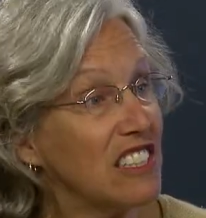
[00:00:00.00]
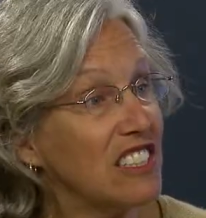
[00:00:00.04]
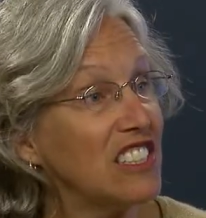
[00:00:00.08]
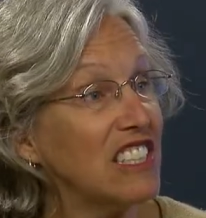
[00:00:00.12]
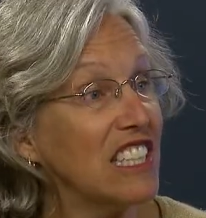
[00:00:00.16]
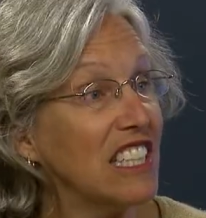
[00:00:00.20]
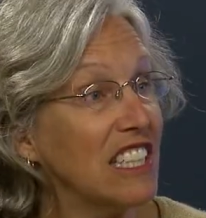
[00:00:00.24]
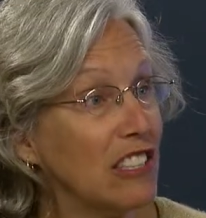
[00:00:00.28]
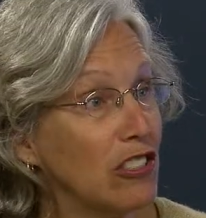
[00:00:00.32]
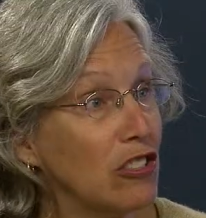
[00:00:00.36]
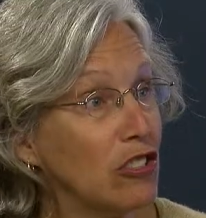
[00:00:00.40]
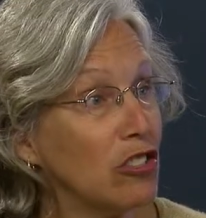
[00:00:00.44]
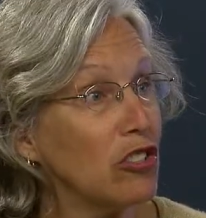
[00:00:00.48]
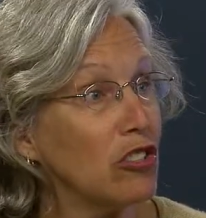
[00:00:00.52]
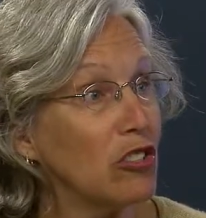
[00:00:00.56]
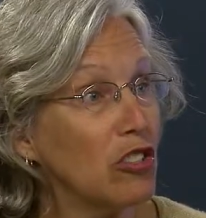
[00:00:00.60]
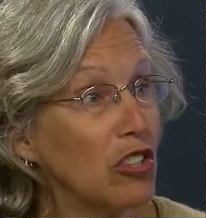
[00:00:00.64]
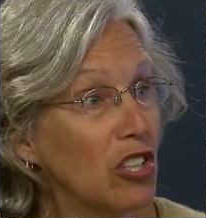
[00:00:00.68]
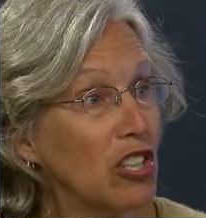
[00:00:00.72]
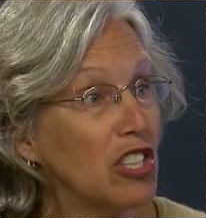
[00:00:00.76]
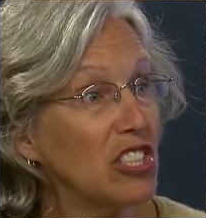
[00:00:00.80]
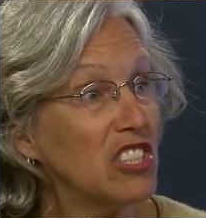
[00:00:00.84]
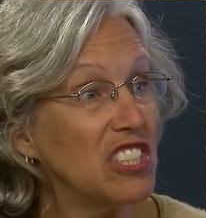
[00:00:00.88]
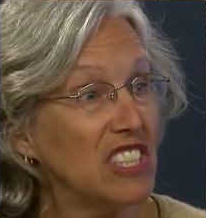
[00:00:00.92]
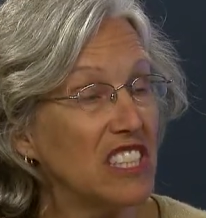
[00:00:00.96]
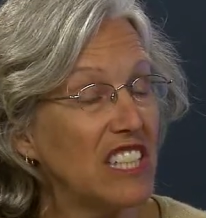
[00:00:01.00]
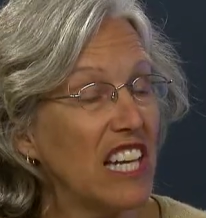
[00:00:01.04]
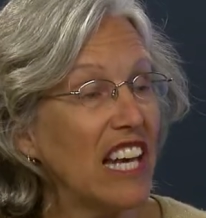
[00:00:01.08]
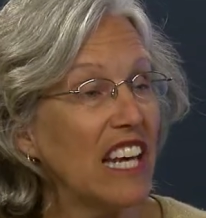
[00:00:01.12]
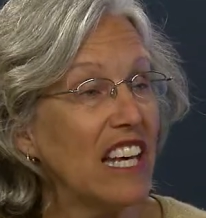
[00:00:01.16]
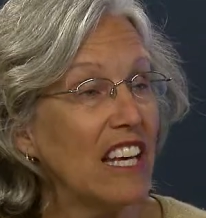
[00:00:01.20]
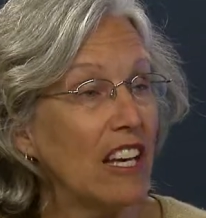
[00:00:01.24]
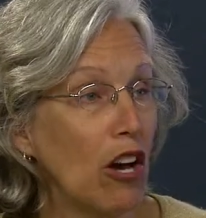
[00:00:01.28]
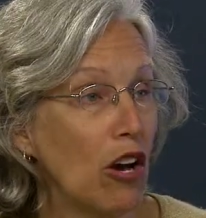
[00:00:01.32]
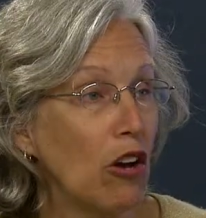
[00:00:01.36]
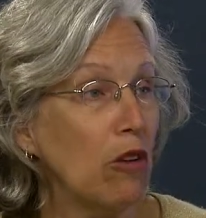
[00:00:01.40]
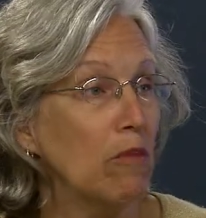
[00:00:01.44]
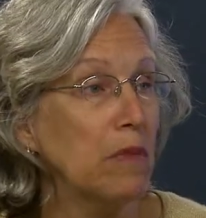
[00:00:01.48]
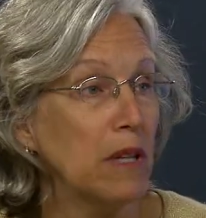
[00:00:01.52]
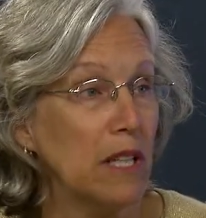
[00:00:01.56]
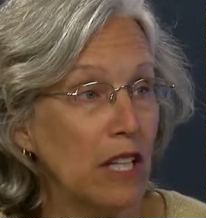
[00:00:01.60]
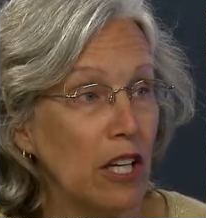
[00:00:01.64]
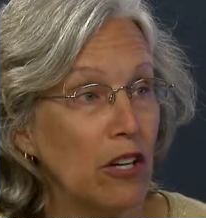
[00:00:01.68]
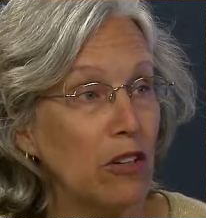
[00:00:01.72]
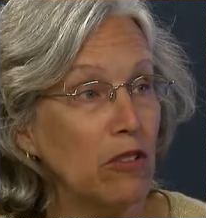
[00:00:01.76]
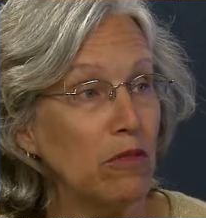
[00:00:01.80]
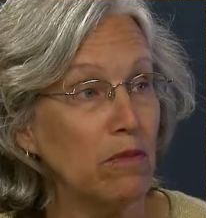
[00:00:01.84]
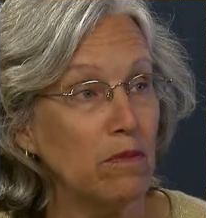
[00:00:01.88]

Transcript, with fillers: senior staying home alone